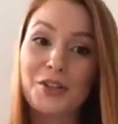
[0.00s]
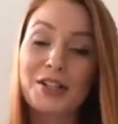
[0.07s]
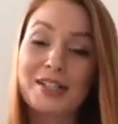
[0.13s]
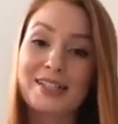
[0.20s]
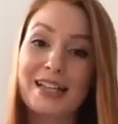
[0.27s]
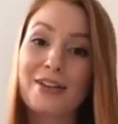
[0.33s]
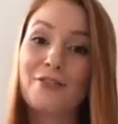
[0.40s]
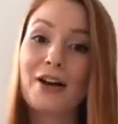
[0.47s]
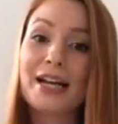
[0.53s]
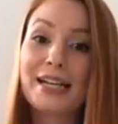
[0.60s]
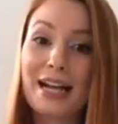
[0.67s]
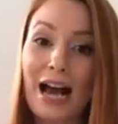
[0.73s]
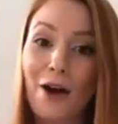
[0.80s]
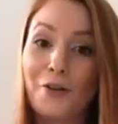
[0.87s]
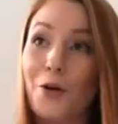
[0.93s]
You can say right
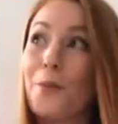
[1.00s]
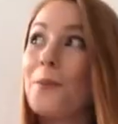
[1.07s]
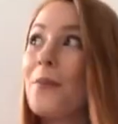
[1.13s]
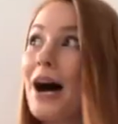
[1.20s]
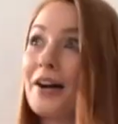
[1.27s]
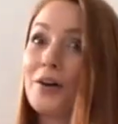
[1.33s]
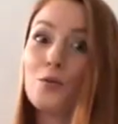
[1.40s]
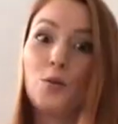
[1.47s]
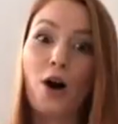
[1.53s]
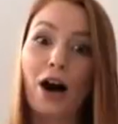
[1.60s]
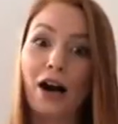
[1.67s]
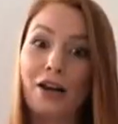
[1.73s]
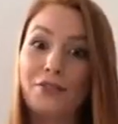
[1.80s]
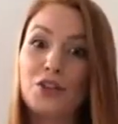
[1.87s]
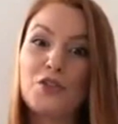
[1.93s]
now, no matter
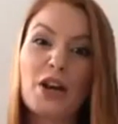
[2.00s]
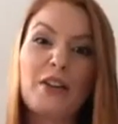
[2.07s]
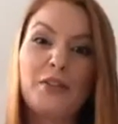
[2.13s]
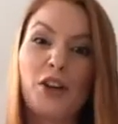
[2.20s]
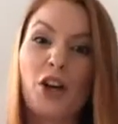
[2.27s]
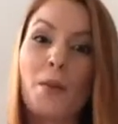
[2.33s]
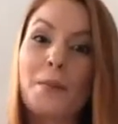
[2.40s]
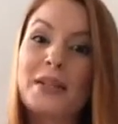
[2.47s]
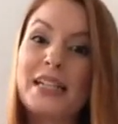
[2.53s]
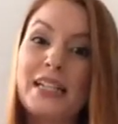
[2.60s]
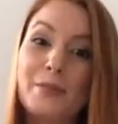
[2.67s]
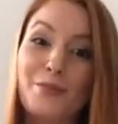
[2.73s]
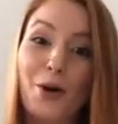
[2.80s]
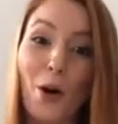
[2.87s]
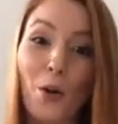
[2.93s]
what, if you're
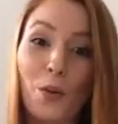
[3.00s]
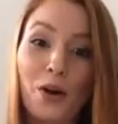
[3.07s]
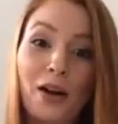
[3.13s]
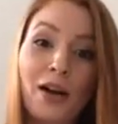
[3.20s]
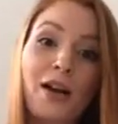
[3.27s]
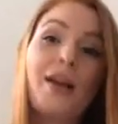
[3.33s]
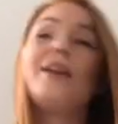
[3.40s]
completely broke